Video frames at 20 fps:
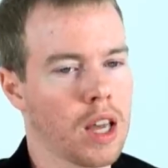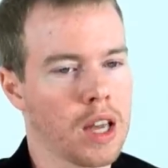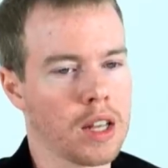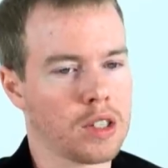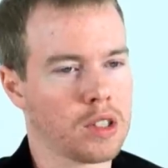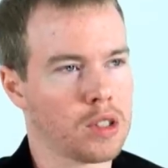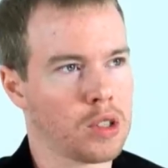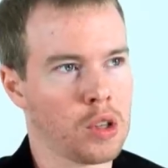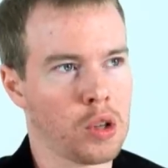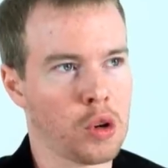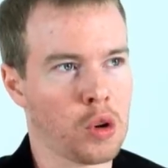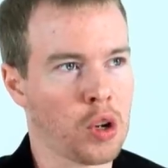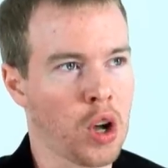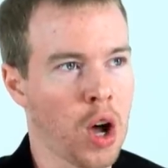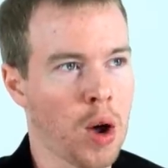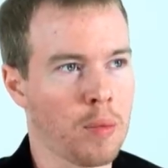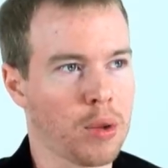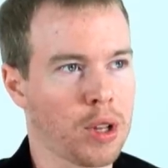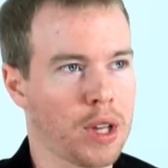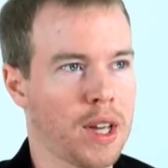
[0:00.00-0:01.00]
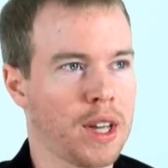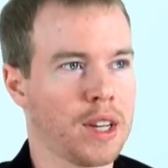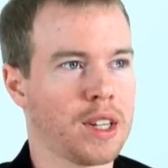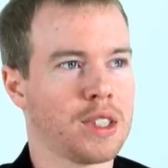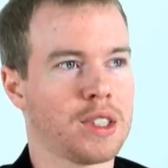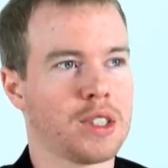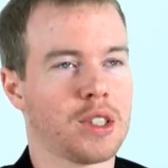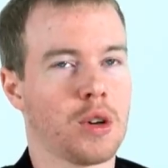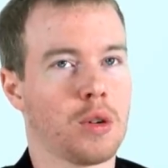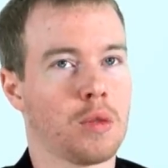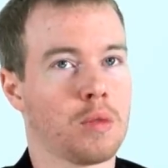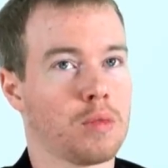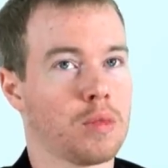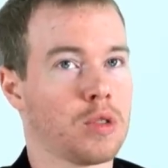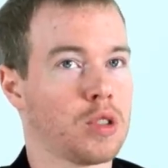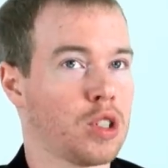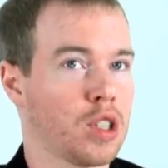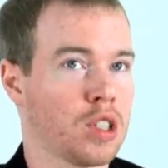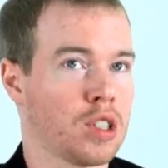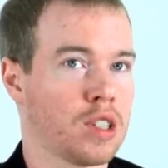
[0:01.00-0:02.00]
It's a little complicated, so
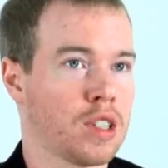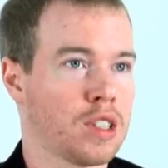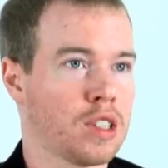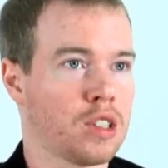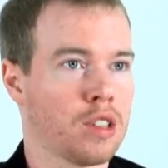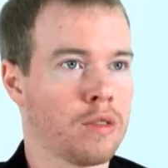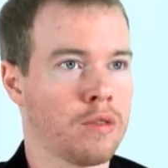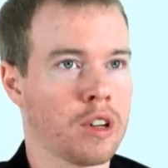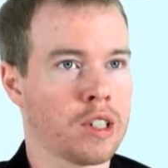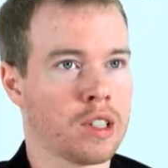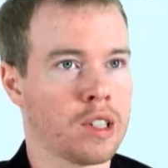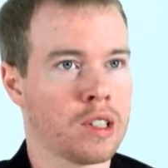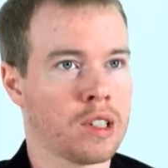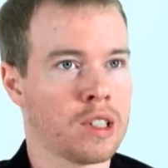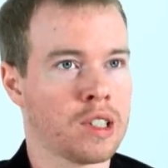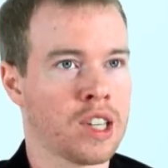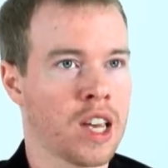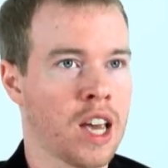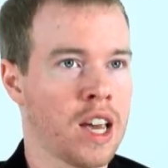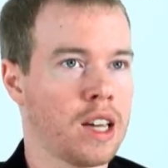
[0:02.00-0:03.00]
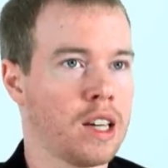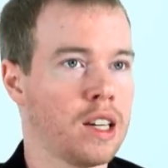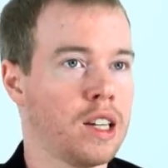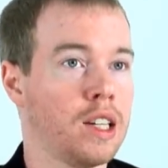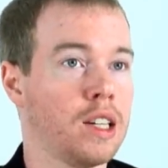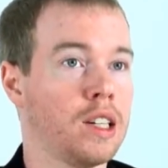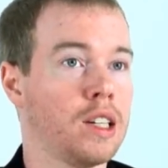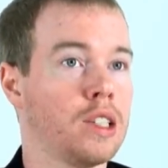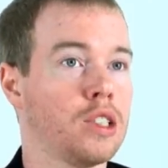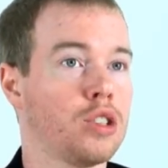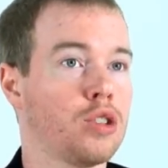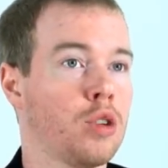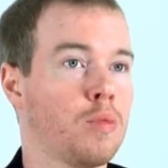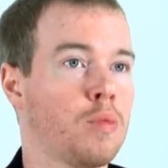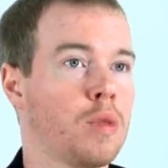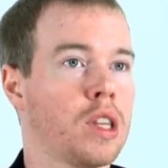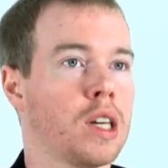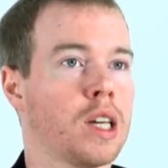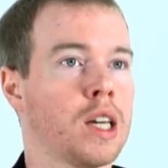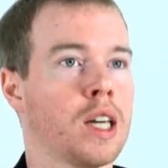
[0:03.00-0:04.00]
just suffice it to say, he
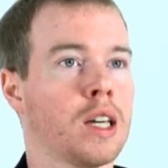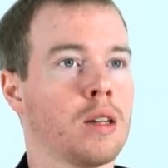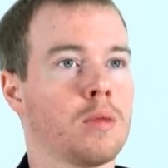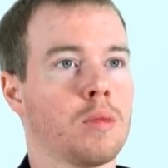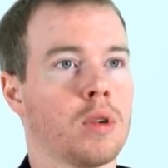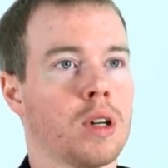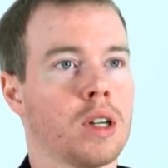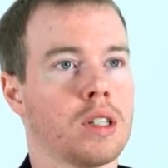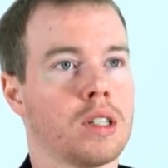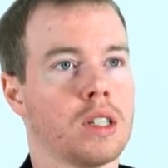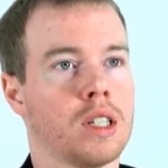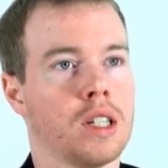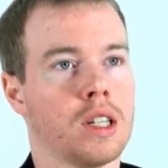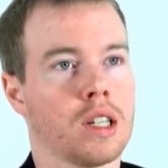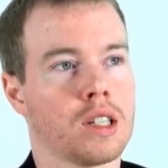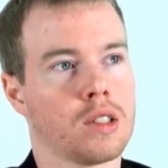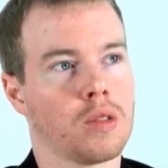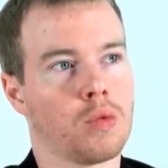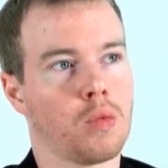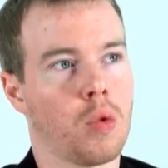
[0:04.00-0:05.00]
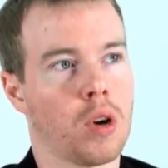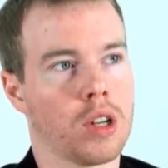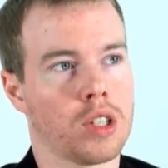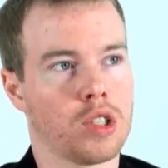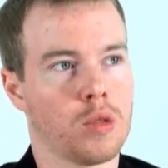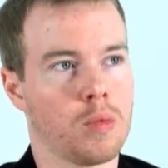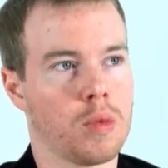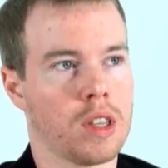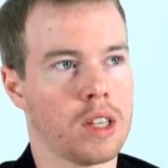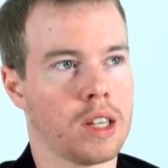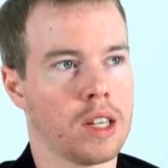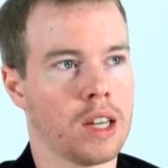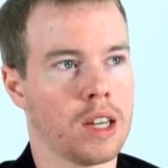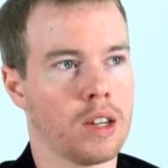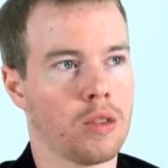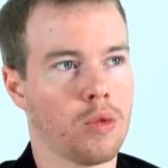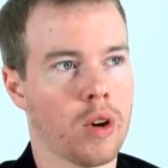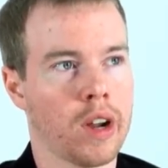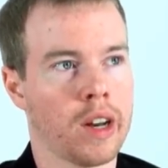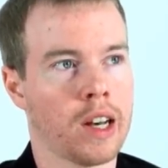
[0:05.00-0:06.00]
should be the king, but he doesn't want to be the
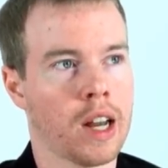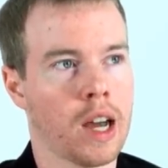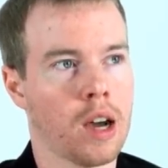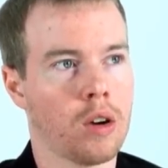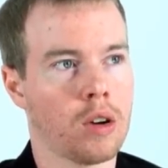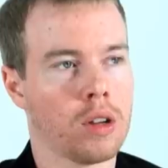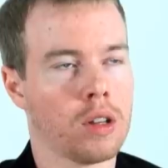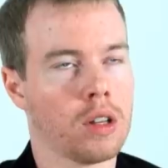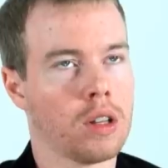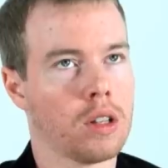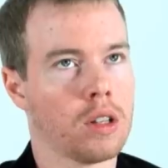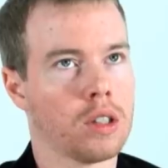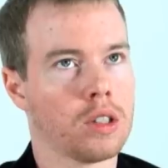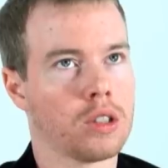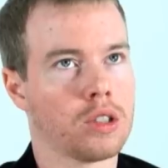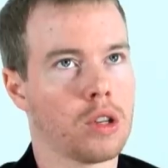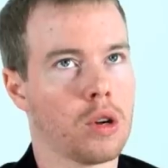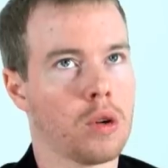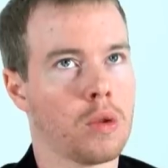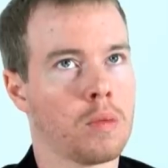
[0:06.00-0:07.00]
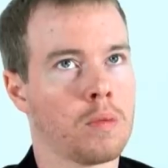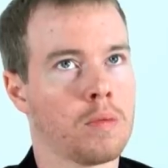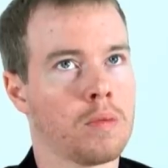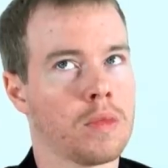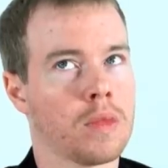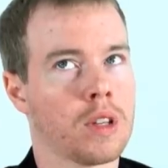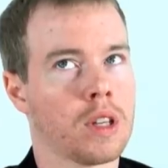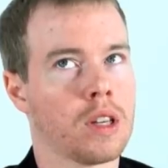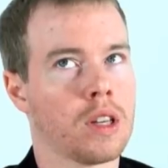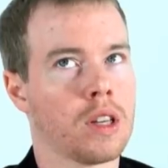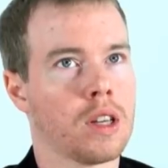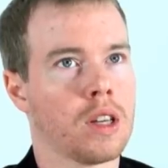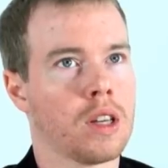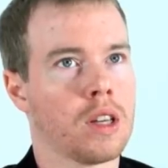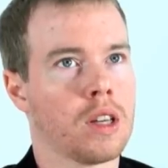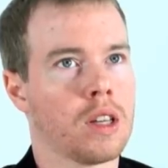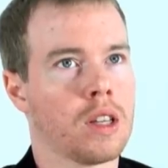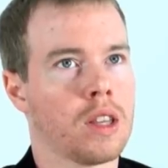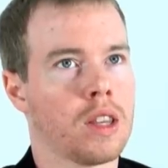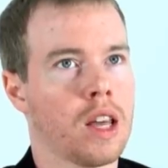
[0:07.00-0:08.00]
king right now. So
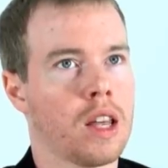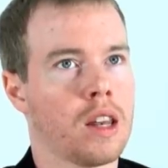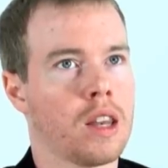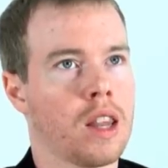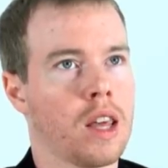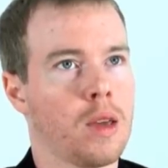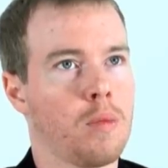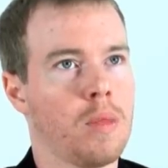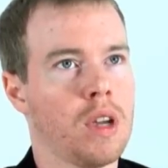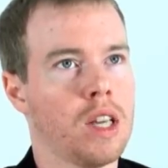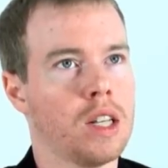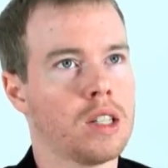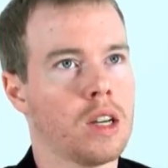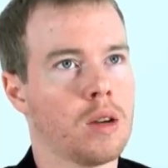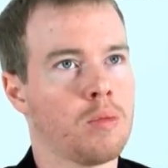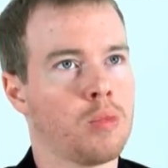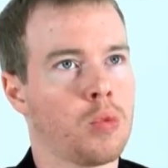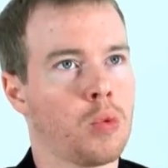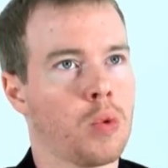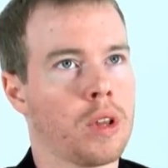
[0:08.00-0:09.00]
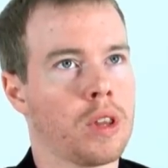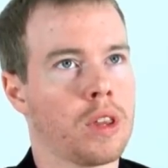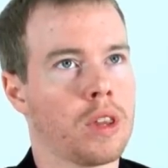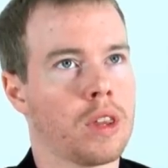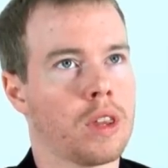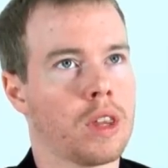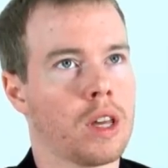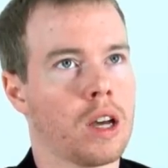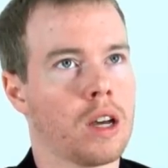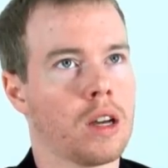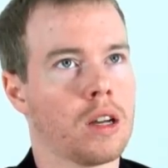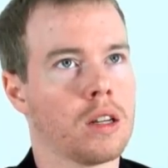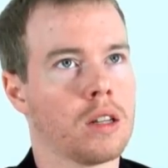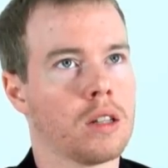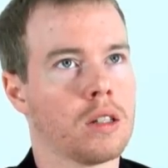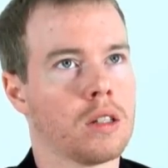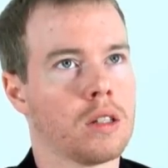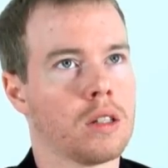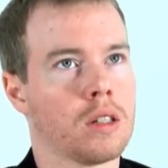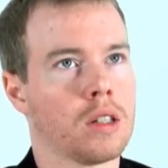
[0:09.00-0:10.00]
then they meet up with
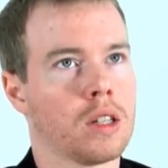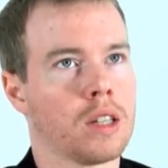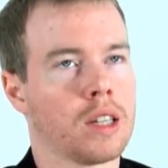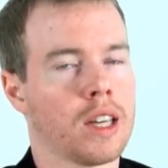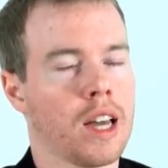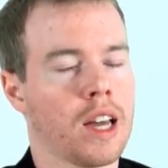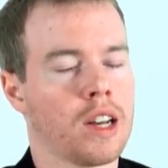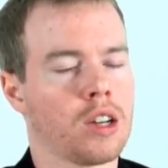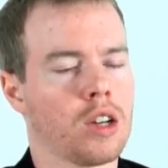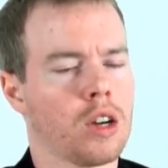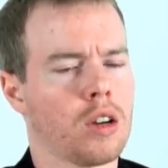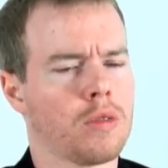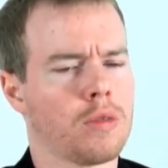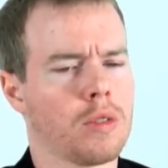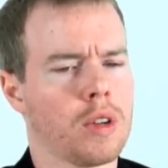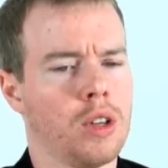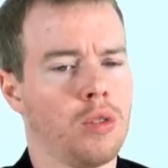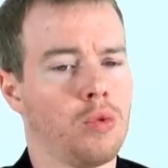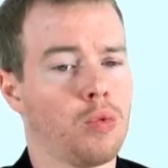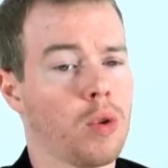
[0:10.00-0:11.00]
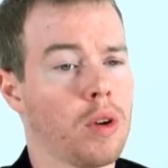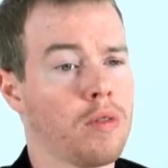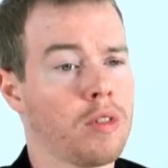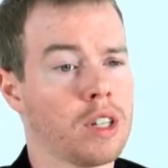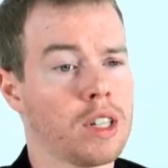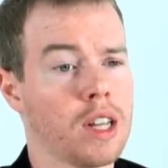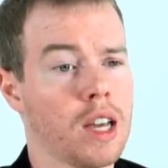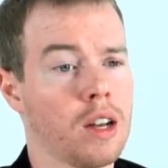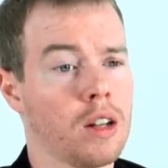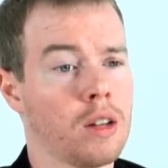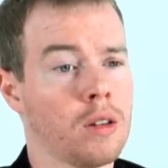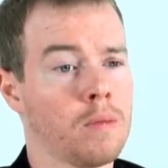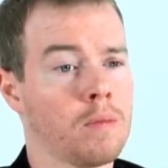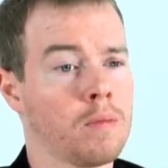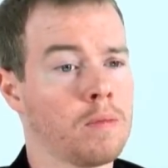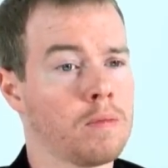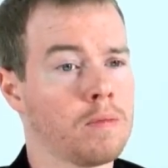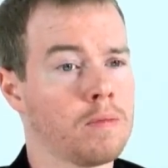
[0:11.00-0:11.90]
Gandalf in Rivendell,